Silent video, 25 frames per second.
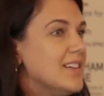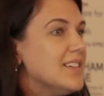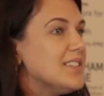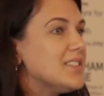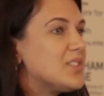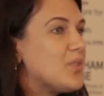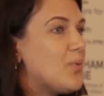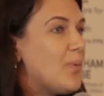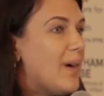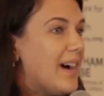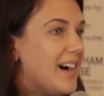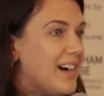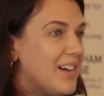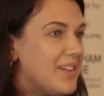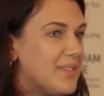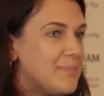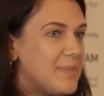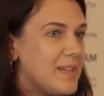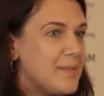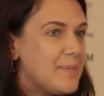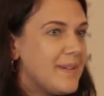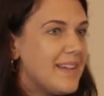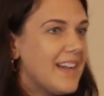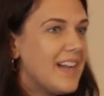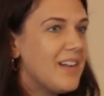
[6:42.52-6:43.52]
So while
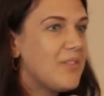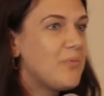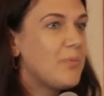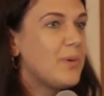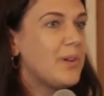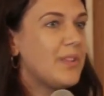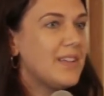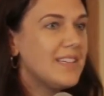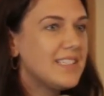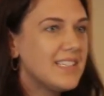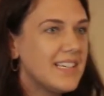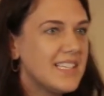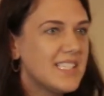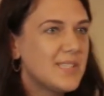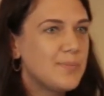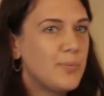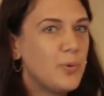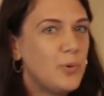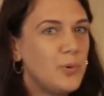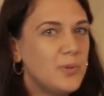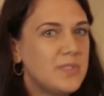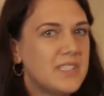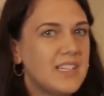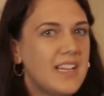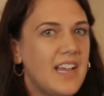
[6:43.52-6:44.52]
BPI really does
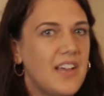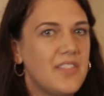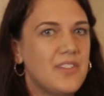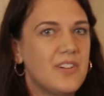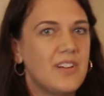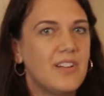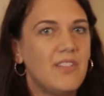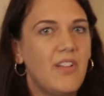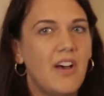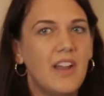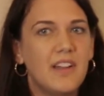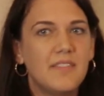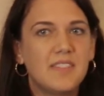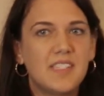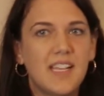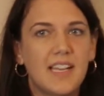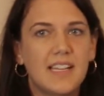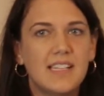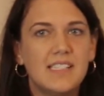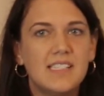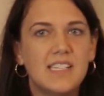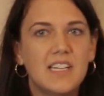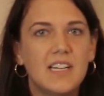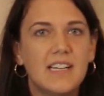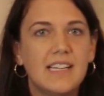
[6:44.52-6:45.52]
pull together a lot of
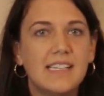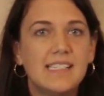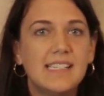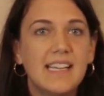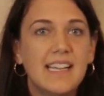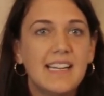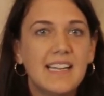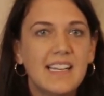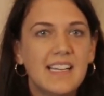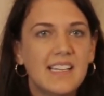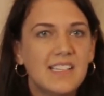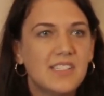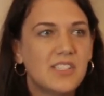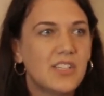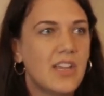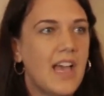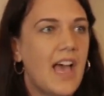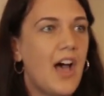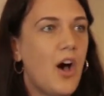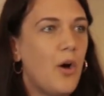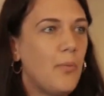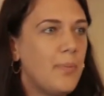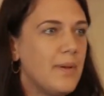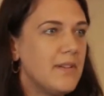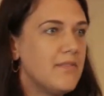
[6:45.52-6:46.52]
secondary data to
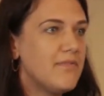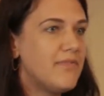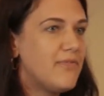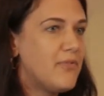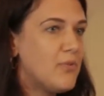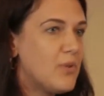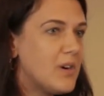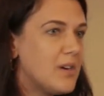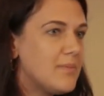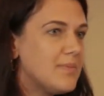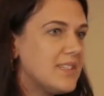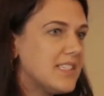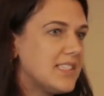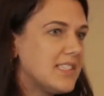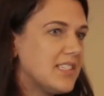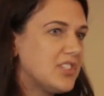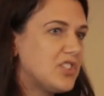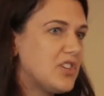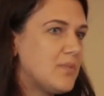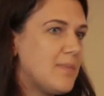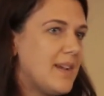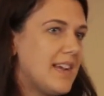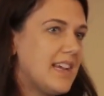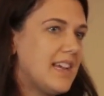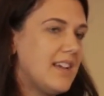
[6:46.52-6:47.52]
help inform
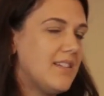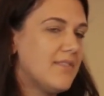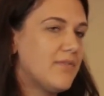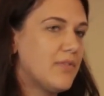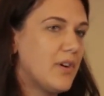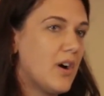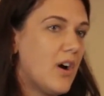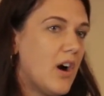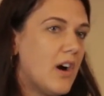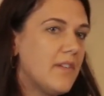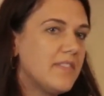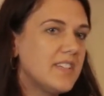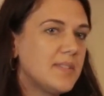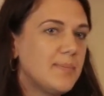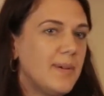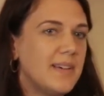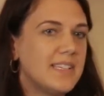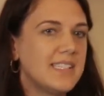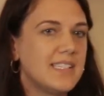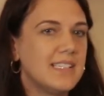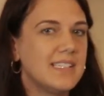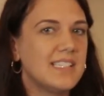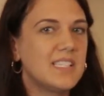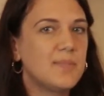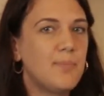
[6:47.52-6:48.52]
decision-making for Harvest
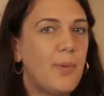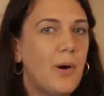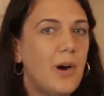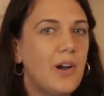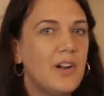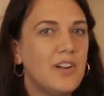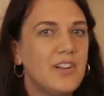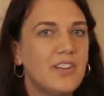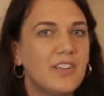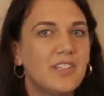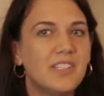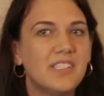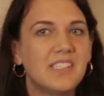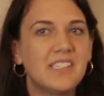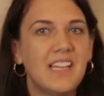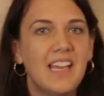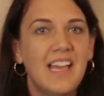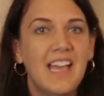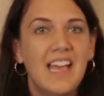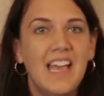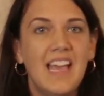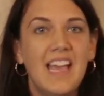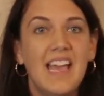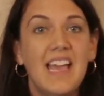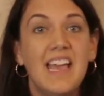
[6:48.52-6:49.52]
Plus and its partners,
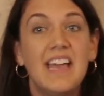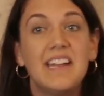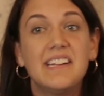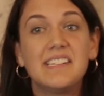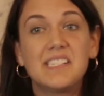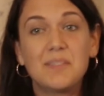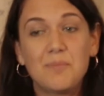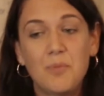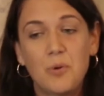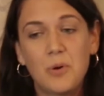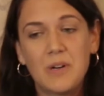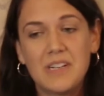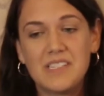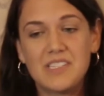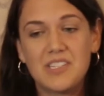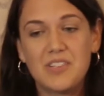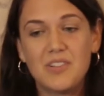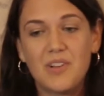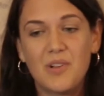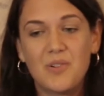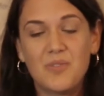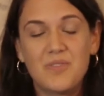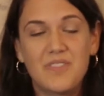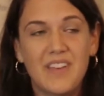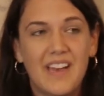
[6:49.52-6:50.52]
it is important to
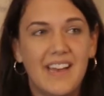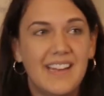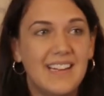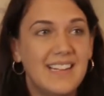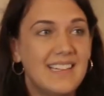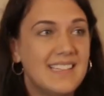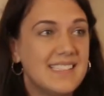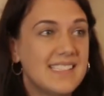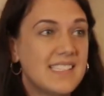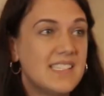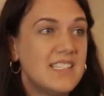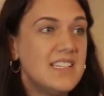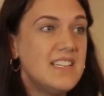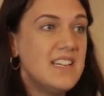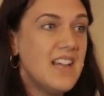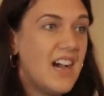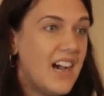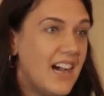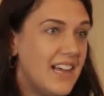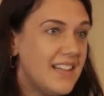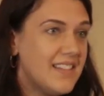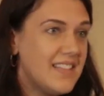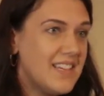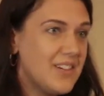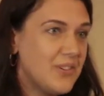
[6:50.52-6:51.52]
note that it is
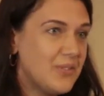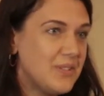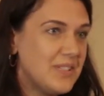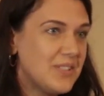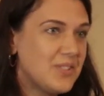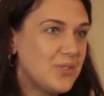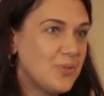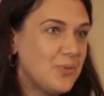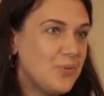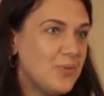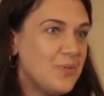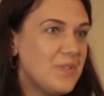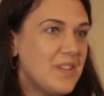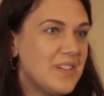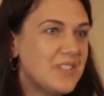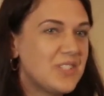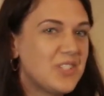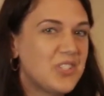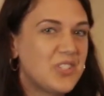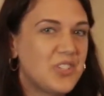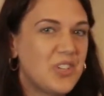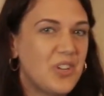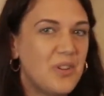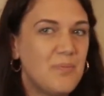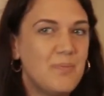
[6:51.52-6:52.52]
not the only tool that
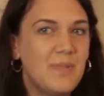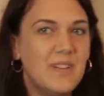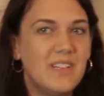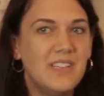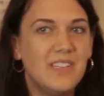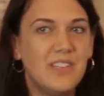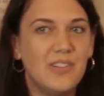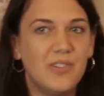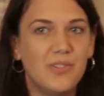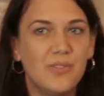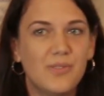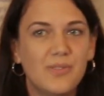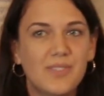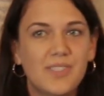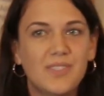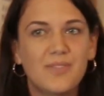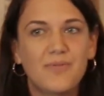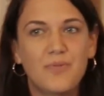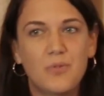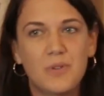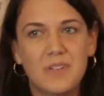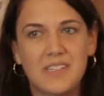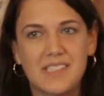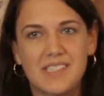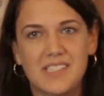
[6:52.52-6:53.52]
should be used
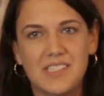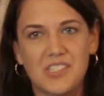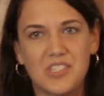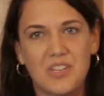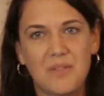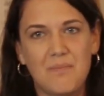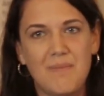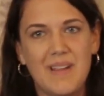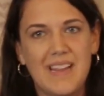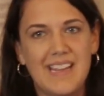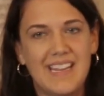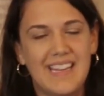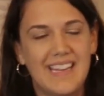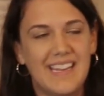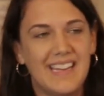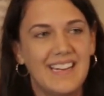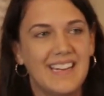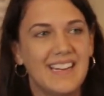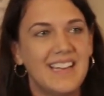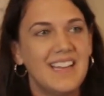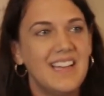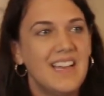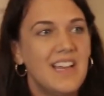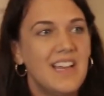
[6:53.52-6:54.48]
for decision-making.